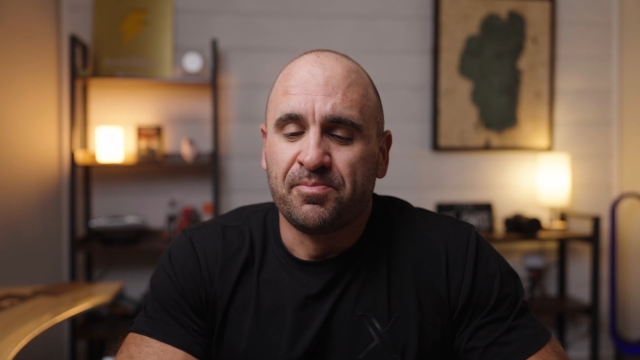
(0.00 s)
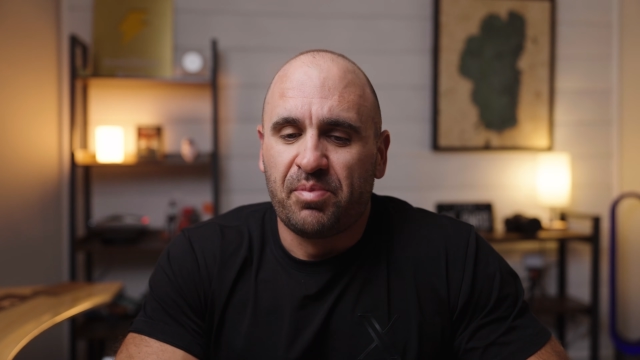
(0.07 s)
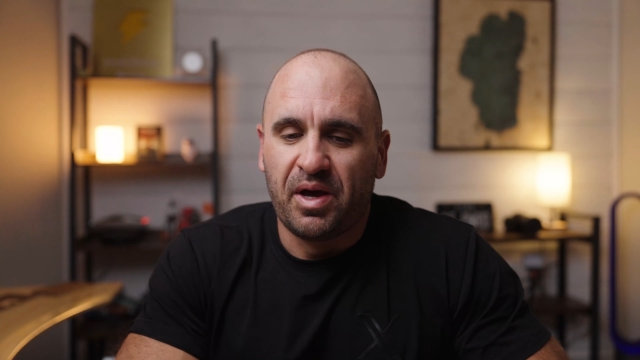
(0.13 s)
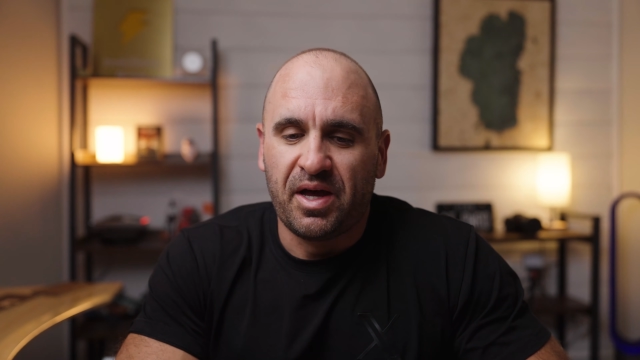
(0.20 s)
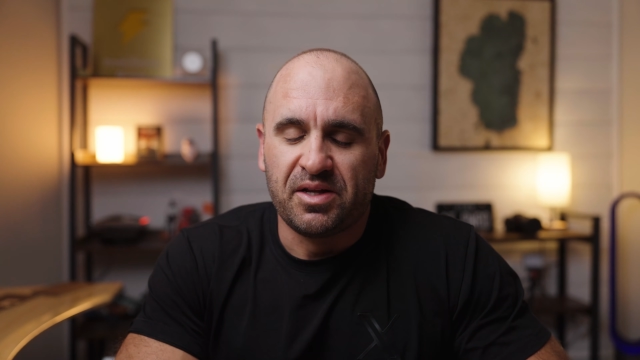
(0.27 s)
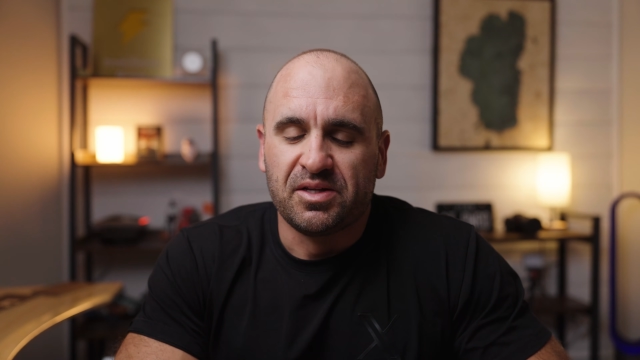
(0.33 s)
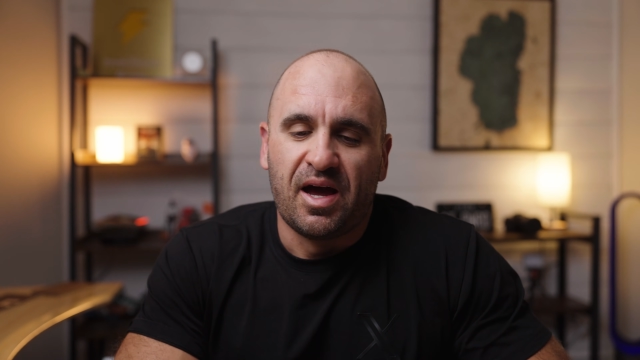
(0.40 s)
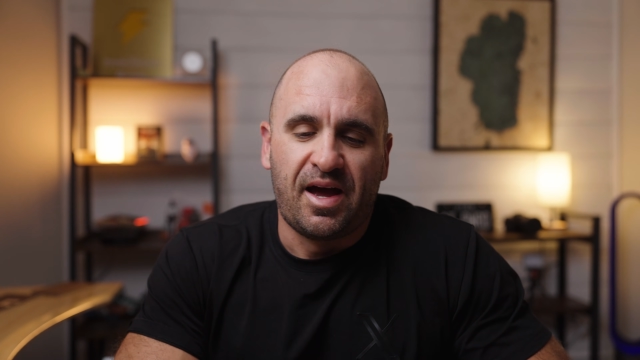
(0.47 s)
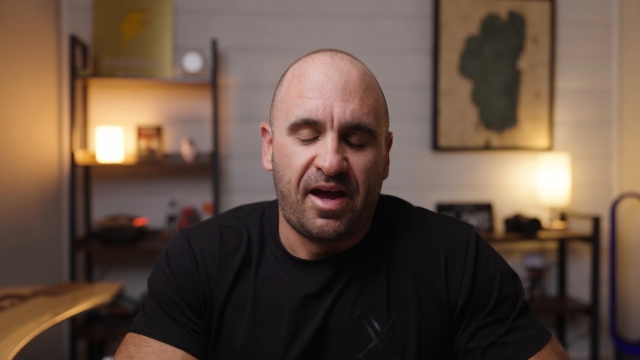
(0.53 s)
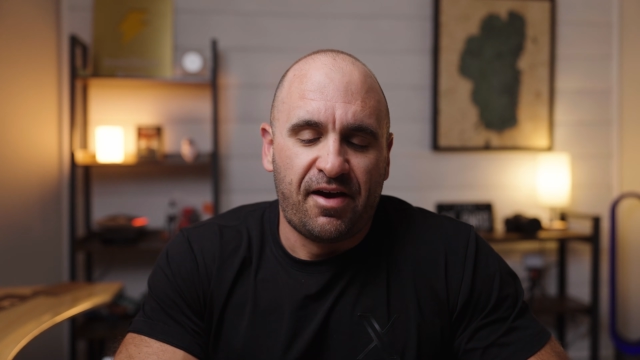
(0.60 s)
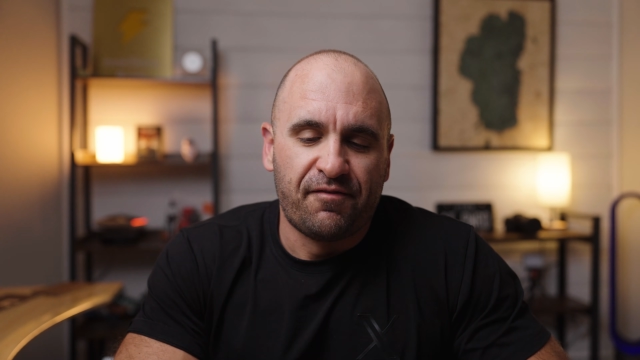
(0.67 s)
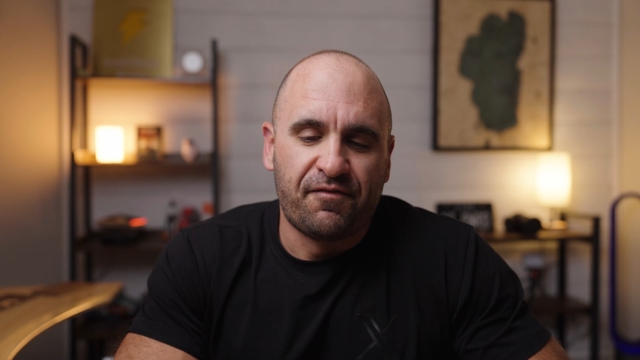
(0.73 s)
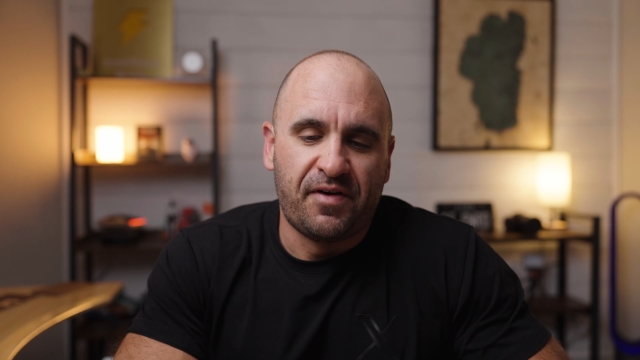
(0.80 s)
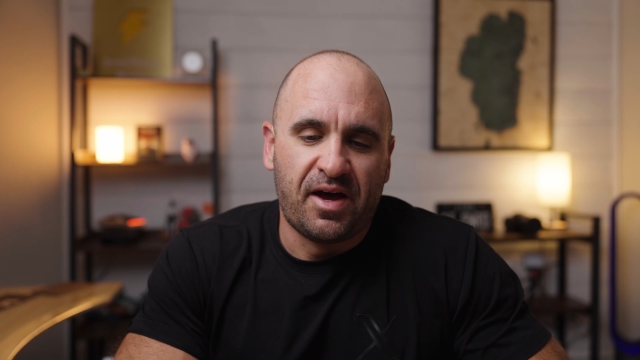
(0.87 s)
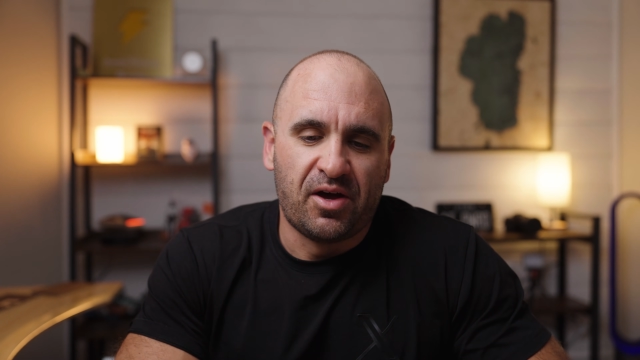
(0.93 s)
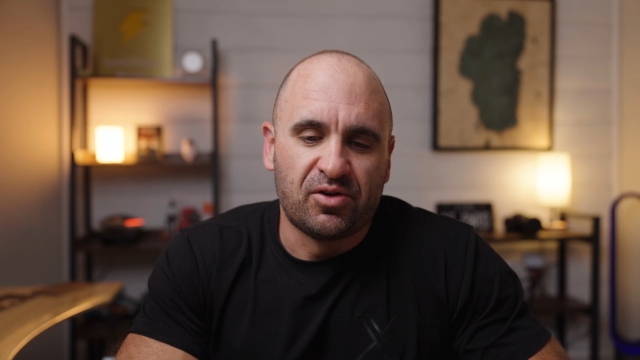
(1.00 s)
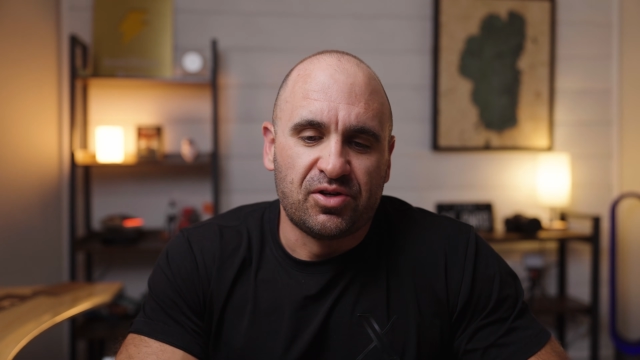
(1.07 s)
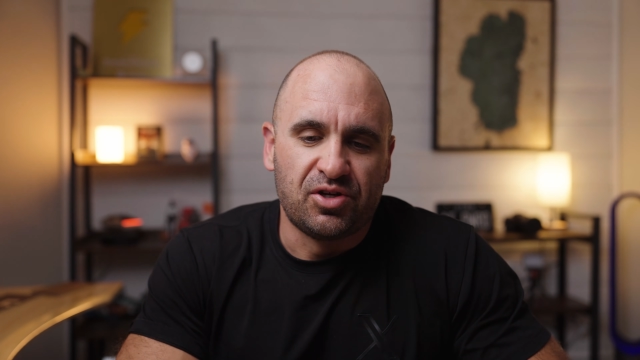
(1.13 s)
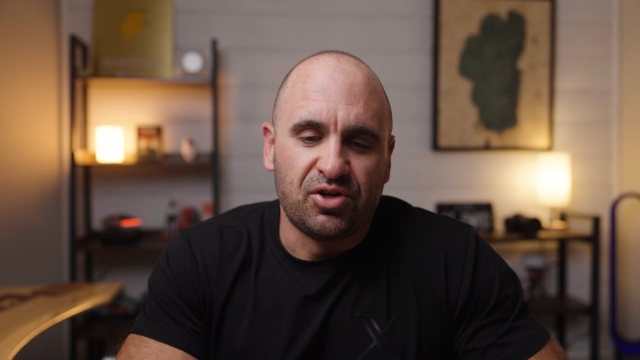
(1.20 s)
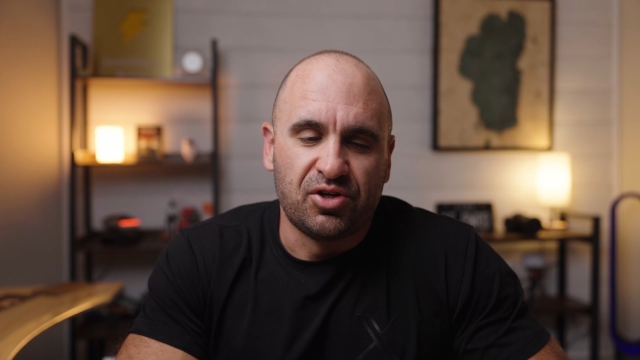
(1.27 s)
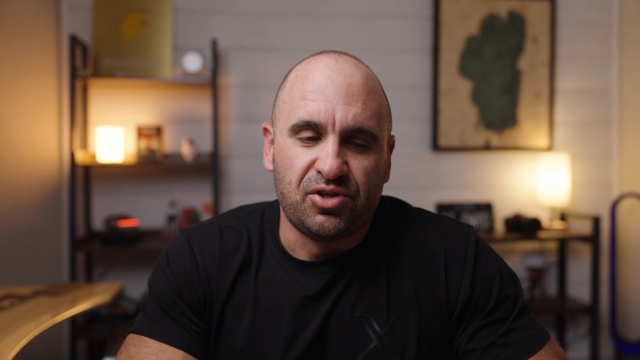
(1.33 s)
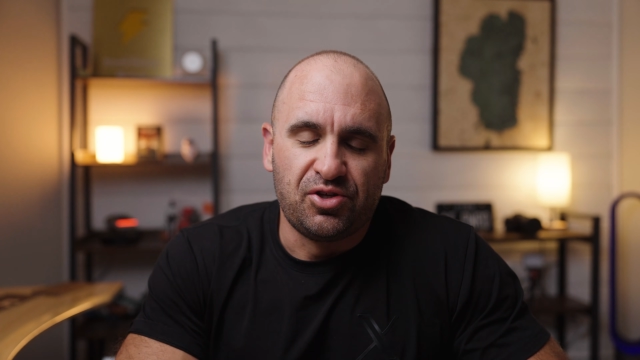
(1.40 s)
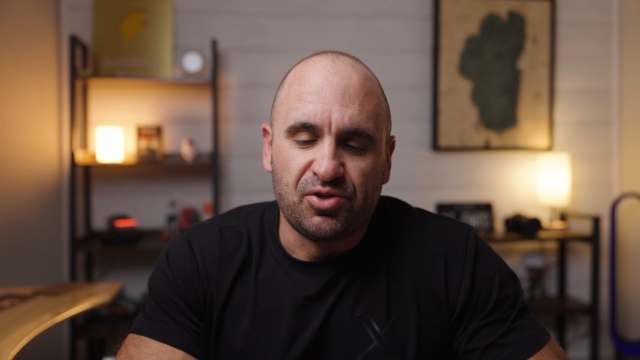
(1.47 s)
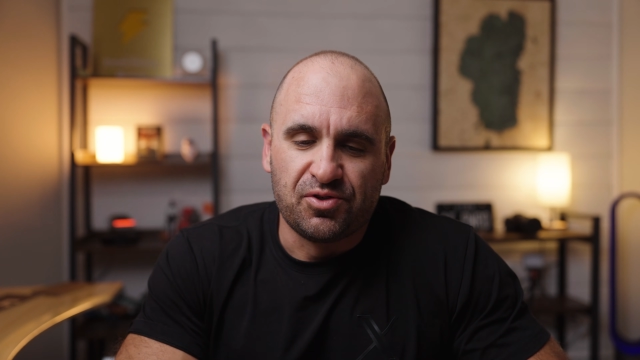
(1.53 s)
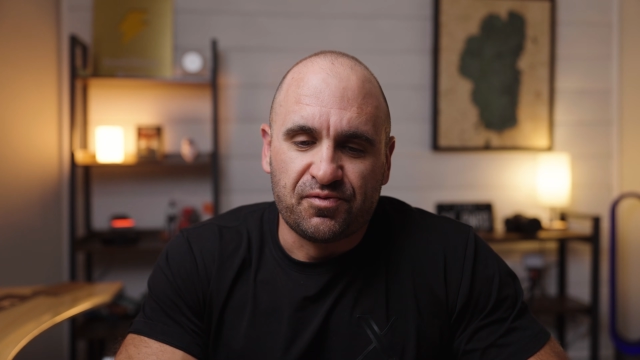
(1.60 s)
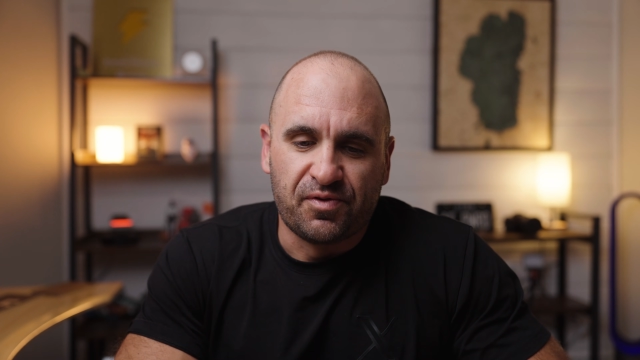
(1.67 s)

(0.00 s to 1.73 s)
but I have found a good use